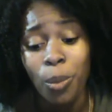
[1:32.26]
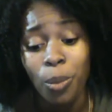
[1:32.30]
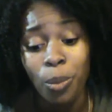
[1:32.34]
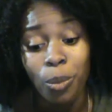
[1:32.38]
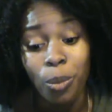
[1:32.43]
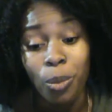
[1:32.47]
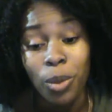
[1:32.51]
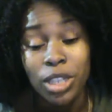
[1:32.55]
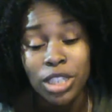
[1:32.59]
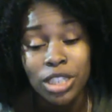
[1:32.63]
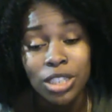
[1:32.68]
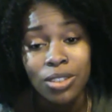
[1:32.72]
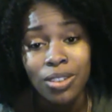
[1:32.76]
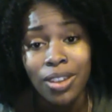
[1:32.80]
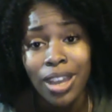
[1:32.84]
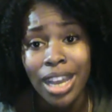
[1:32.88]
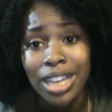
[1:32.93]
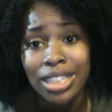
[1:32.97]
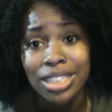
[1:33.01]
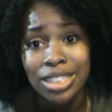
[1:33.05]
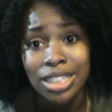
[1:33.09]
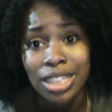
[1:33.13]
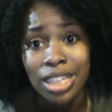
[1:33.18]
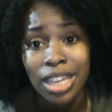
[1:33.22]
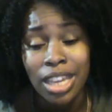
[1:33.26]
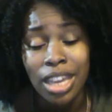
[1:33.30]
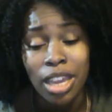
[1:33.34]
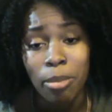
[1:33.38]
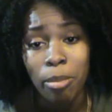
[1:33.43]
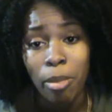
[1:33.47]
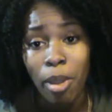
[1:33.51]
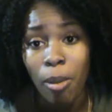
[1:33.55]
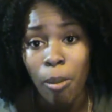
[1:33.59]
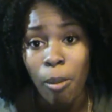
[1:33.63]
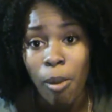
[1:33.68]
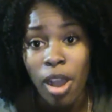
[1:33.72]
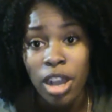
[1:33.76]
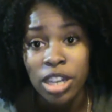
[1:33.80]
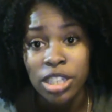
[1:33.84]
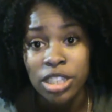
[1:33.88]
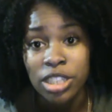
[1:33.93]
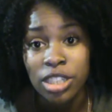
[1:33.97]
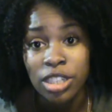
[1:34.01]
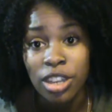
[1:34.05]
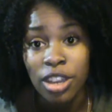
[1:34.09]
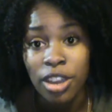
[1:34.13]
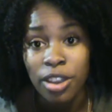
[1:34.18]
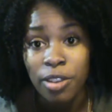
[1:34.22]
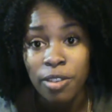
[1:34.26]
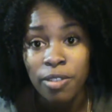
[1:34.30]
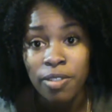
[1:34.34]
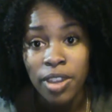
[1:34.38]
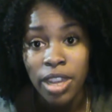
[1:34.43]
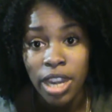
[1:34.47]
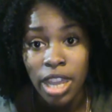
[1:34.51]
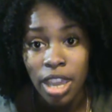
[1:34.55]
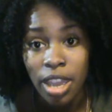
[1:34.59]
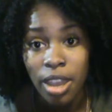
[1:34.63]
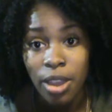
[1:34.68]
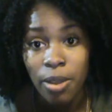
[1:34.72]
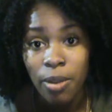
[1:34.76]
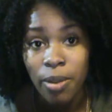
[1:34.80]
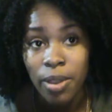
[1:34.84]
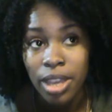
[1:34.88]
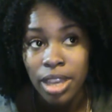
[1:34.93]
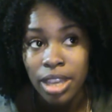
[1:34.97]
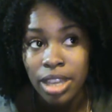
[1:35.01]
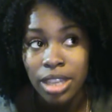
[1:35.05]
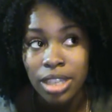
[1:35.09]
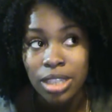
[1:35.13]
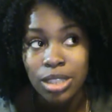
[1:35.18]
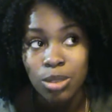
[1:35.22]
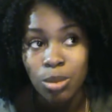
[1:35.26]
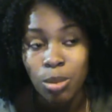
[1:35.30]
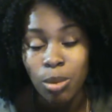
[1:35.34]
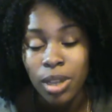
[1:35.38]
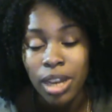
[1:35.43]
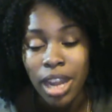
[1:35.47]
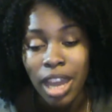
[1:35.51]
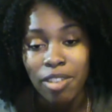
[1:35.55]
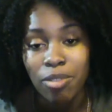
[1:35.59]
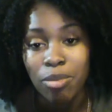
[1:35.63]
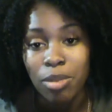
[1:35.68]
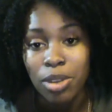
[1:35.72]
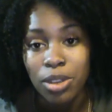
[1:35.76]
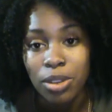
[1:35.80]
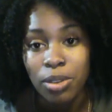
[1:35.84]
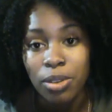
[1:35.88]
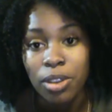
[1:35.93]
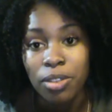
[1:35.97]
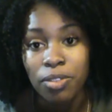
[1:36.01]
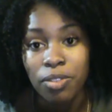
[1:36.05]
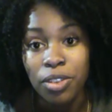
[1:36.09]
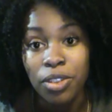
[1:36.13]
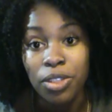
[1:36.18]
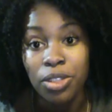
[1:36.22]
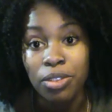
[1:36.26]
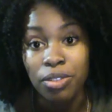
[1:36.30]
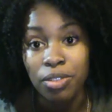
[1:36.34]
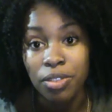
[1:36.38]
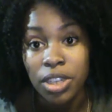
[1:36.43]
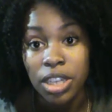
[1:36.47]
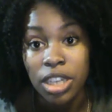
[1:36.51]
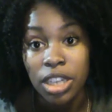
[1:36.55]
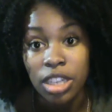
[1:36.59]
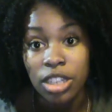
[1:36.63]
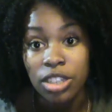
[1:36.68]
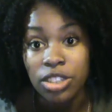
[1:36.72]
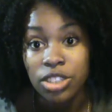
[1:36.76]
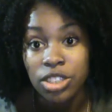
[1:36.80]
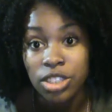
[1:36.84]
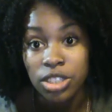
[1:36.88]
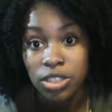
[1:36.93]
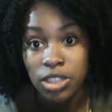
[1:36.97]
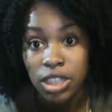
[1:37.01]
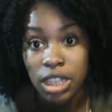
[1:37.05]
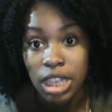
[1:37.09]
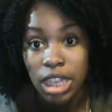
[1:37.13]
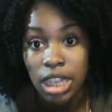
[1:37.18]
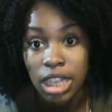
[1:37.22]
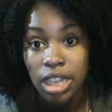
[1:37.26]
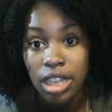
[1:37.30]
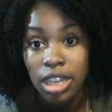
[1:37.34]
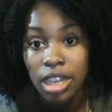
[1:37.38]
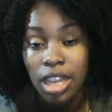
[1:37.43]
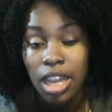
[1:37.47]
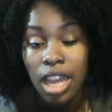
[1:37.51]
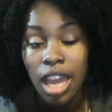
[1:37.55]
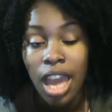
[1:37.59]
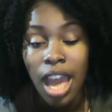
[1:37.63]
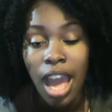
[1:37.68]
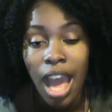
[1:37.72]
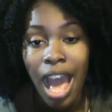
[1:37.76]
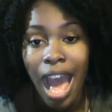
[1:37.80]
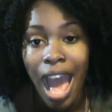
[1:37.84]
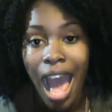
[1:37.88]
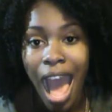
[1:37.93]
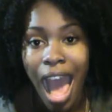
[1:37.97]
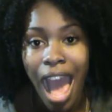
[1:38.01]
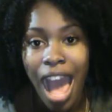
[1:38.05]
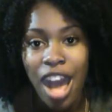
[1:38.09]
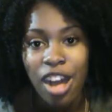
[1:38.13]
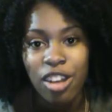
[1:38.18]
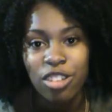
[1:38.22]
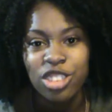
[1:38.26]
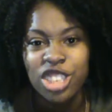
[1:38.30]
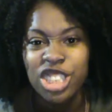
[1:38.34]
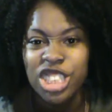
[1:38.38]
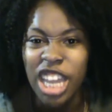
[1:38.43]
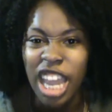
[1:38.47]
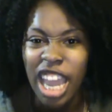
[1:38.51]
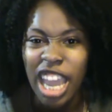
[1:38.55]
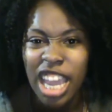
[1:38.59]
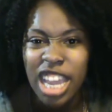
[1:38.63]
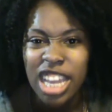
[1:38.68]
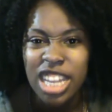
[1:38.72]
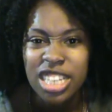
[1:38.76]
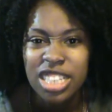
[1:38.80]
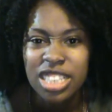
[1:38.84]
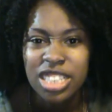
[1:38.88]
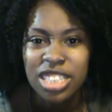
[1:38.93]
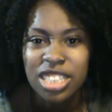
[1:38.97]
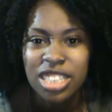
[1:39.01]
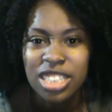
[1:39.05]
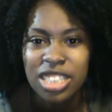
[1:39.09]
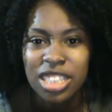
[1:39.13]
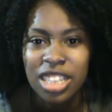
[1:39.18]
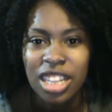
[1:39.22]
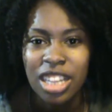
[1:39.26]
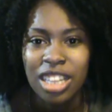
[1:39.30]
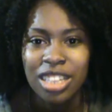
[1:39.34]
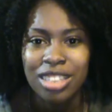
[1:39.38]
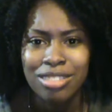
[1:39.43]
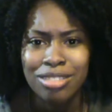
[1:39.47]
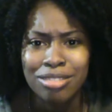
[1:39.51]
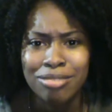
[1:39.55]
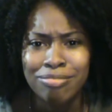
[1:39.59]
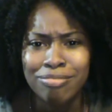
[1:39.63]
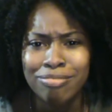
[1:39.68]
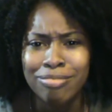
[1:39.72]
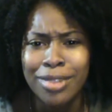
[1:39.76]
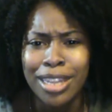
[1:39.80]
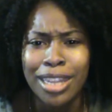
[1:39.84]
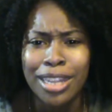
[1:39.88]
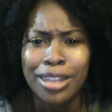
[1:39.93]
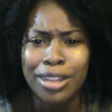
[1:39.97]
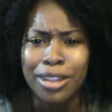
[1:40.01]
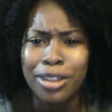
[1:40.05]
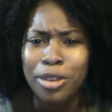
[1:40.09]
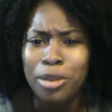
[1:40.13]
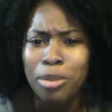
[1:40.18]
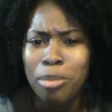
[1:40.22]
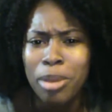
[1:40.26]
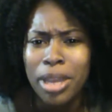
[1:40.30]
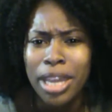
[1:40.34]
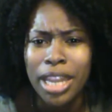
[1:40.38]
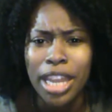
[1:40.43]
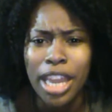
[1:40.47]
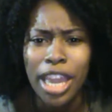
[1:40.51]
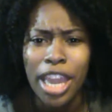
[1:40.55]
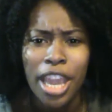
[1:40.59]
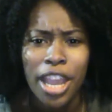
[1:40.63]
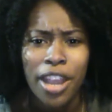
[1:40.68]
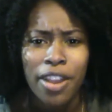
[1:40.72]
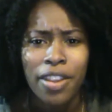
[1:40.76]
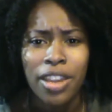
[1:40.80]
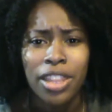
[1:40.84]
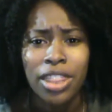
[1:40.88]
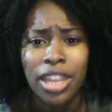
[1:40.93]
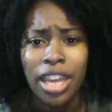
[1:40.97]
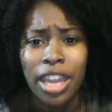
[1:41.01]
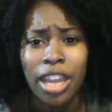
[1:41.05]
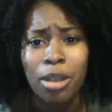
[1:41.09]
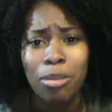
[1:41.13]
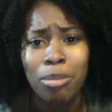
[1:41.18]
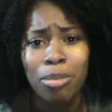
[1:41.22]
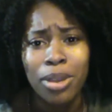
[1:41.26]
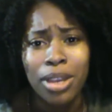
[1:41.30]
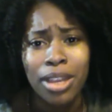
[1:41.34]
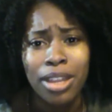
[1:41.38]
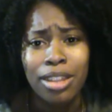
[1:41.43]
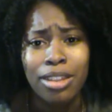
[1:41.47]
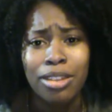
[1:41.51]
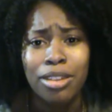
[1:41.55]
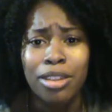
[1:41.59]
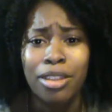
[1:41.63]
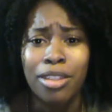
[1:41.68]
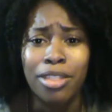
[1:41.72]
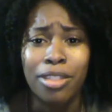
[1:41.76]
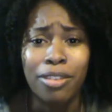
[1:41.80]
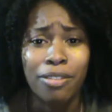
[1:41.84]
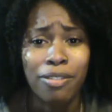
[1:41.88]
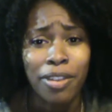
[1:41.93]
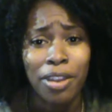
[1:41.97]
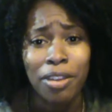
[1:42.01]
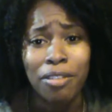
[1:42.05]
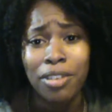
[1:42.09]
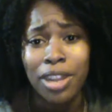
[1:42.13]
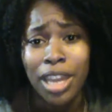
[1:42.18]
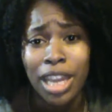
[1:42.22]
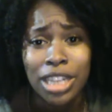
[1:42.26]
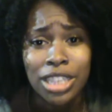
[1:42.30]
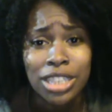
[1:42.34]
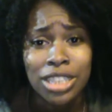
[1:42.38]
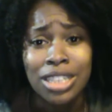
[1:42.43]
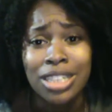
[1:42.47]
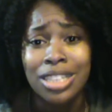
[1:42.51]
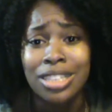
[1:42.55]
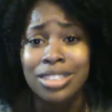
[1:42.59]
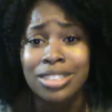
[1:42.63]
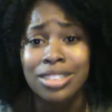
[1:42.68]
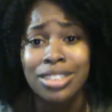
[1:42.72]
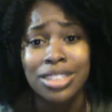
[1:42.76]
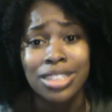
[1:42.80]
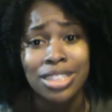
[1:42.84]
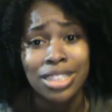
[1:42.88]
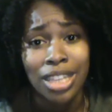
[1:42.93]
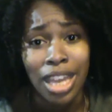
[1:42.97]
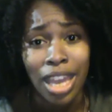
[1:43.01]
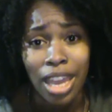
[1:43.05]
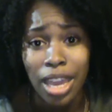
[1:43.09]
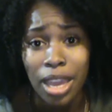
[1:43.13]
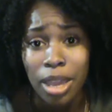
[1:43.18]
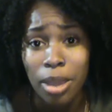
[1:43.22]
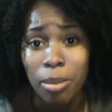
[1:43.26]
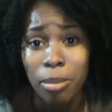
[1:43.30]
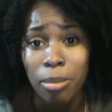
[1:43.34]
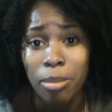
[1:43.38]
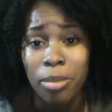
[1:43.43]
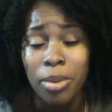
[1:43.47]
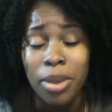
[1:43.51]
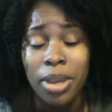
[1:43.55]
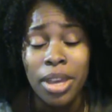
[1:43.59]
what you guys see in my wash and go video is what I've been doing for 3 years straight. I'll change a little bit here and there, but the foundation is the same.